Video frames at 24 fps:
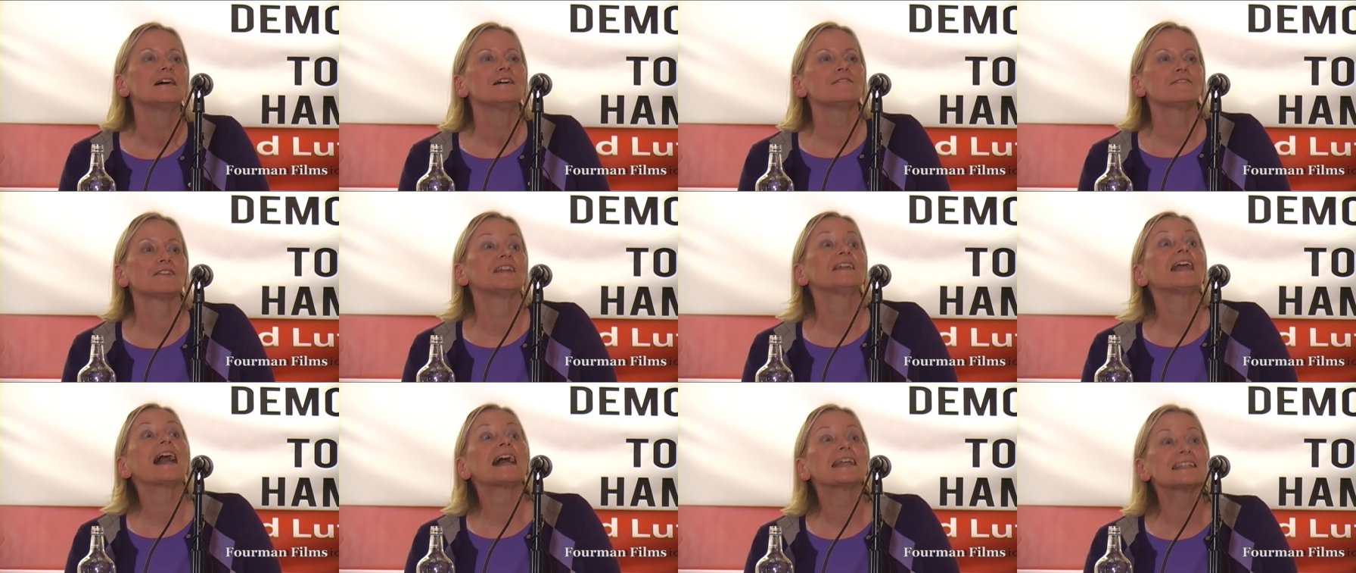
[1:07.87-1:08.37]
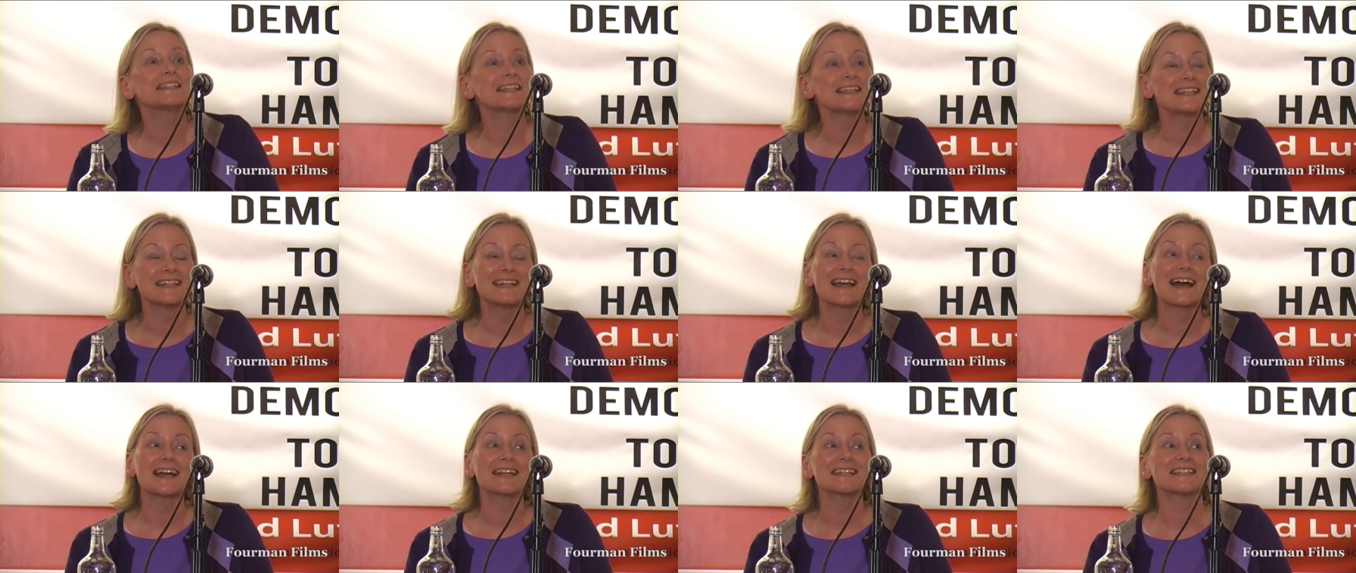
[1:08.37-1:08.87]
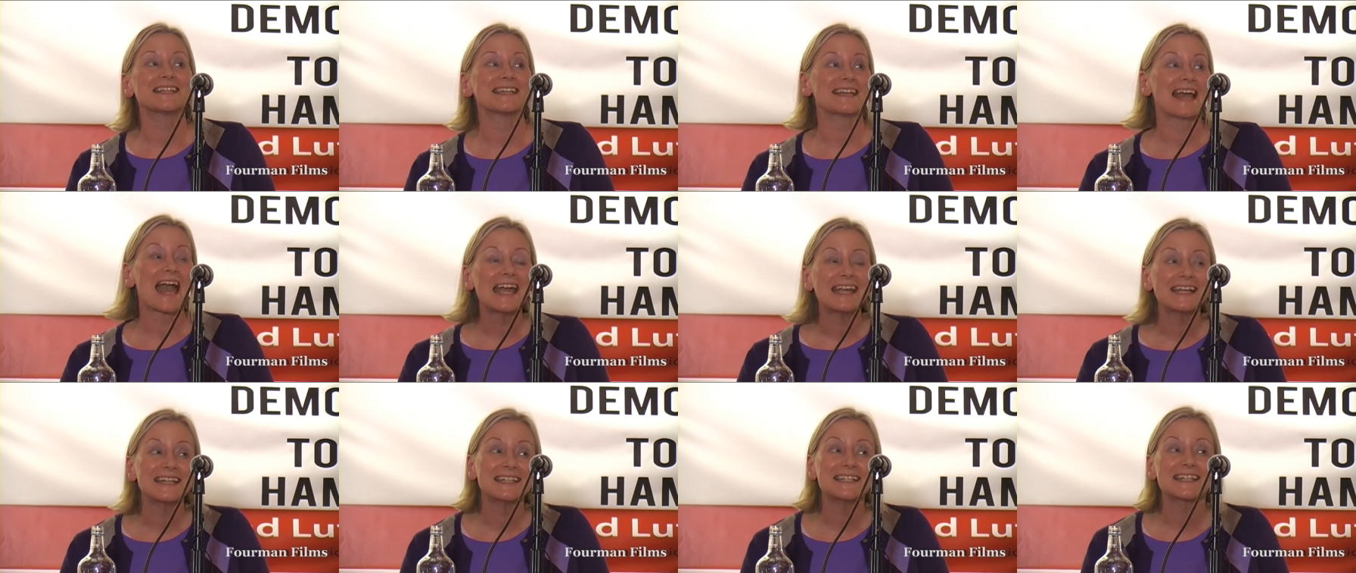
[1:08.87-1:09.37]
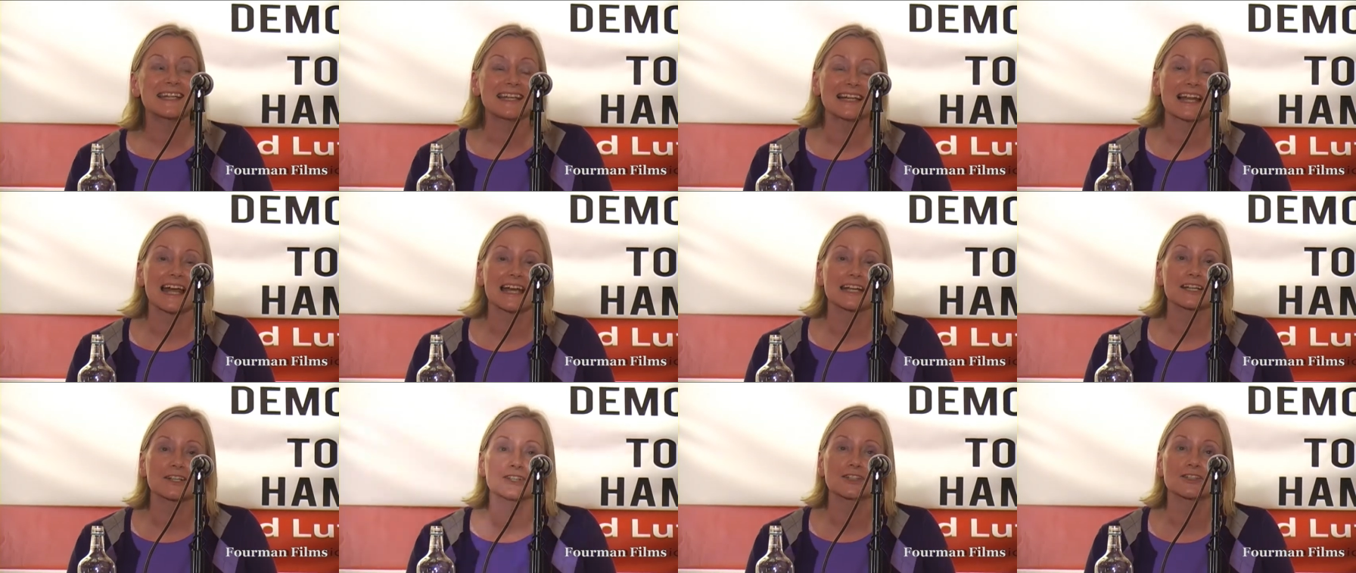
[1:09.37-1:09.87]
for the 1998
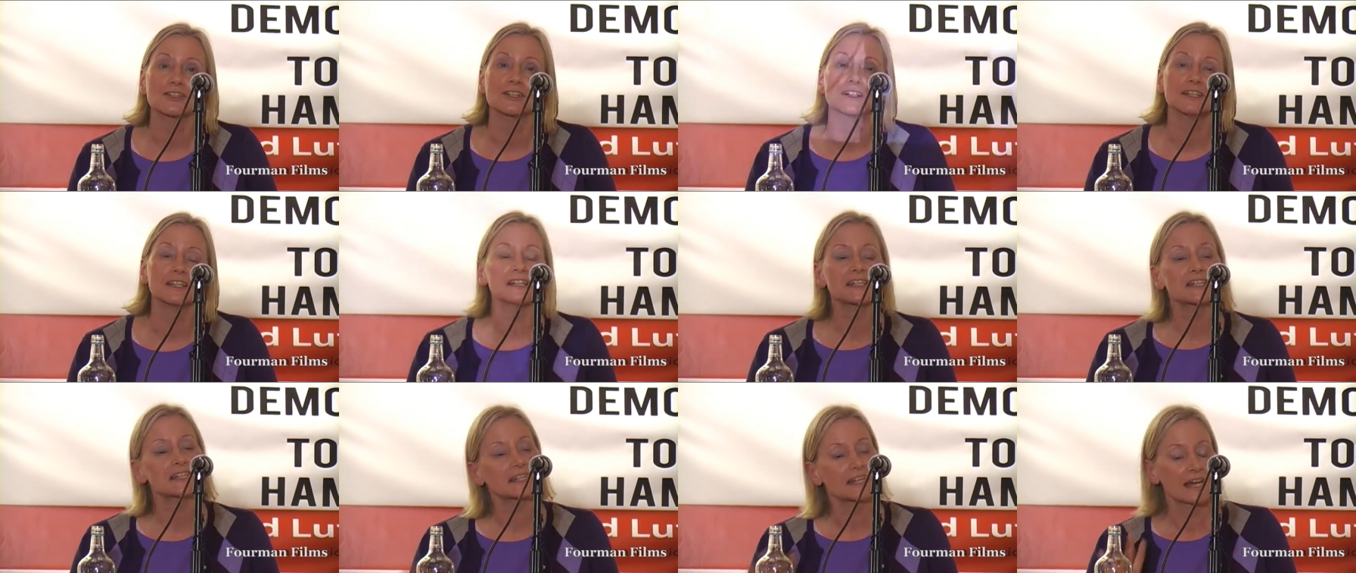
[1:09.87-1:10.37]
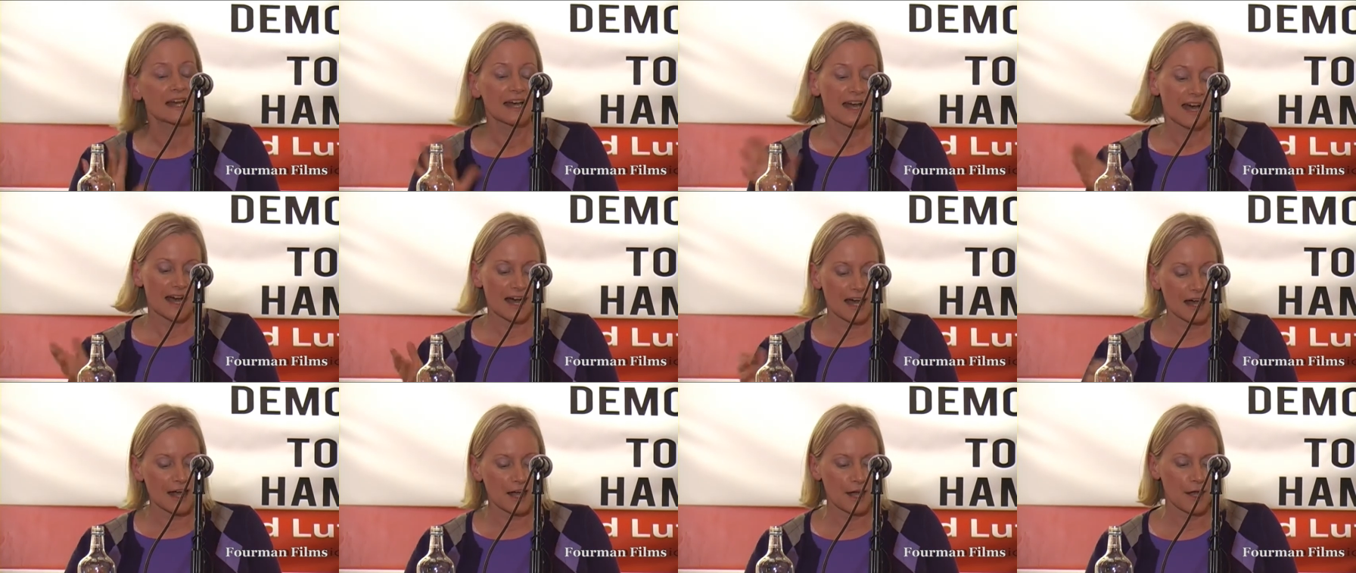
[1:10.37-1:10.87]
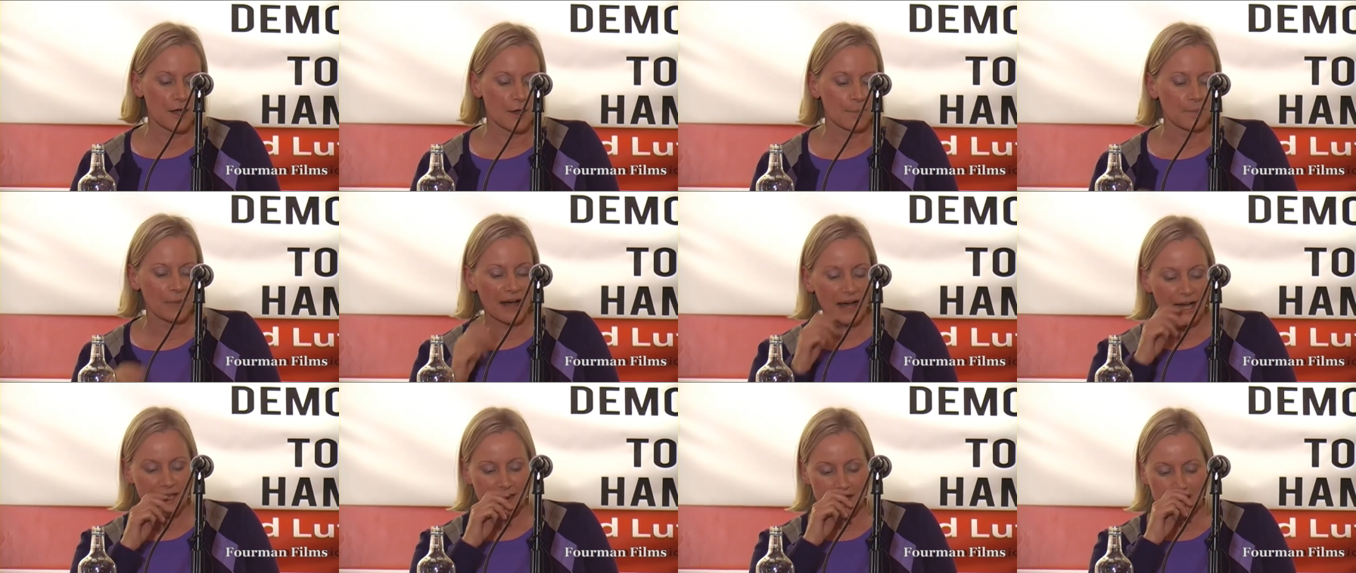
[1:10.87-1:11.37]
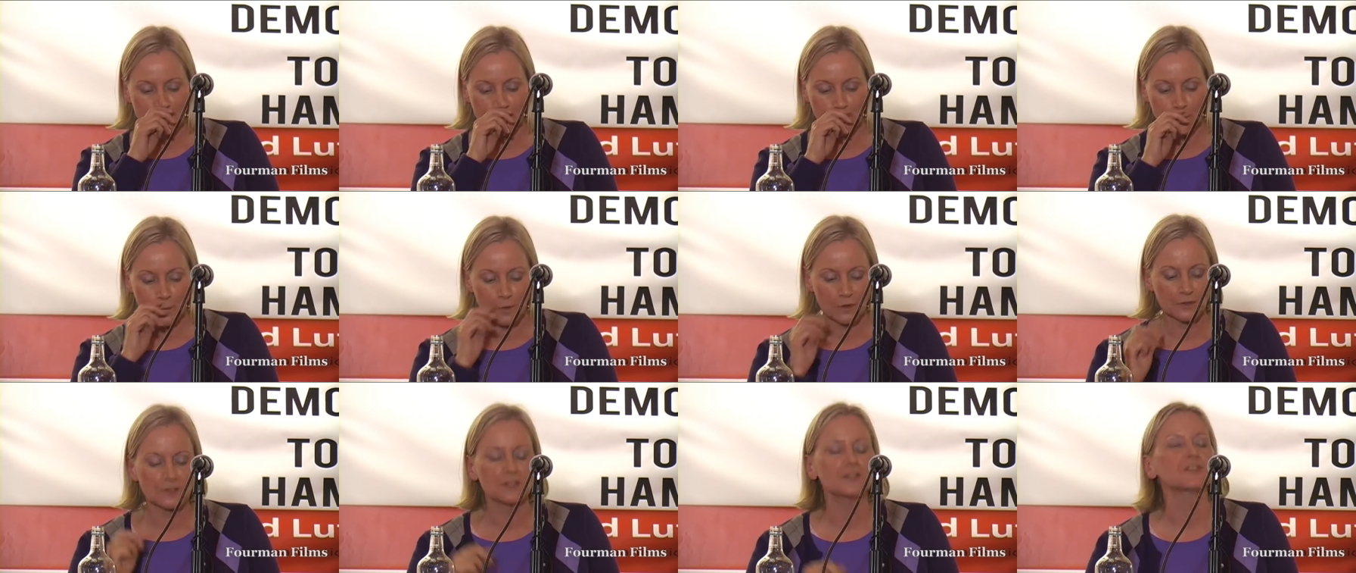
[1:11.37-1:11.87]
elections. But I don't
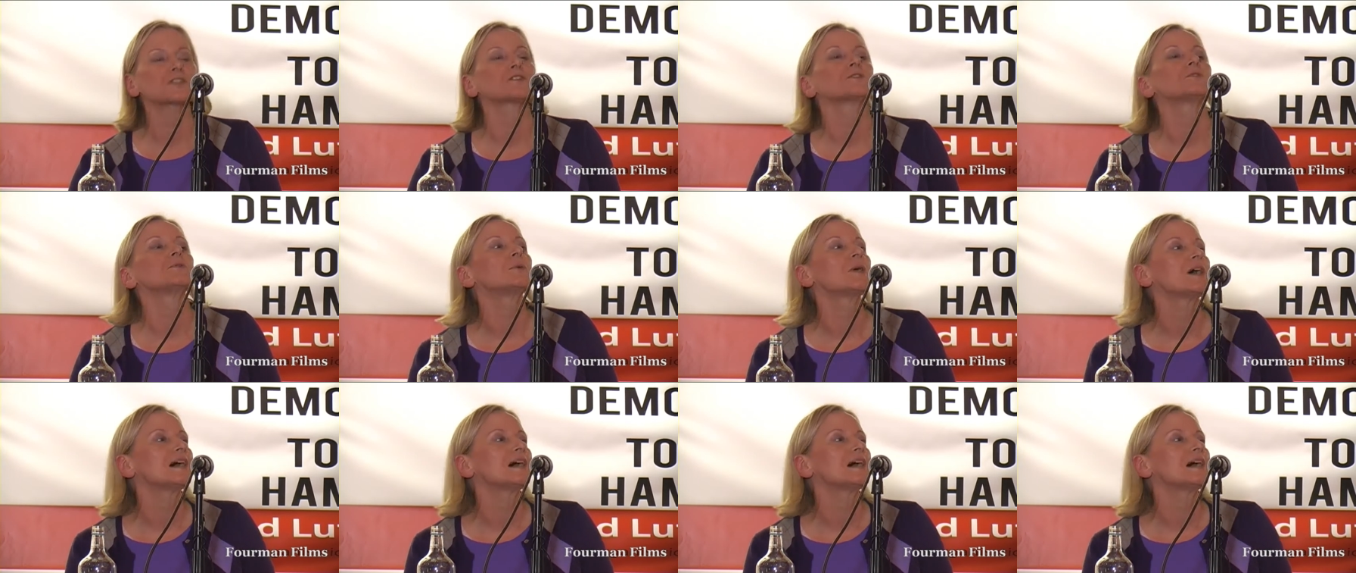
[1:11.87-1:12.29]
want to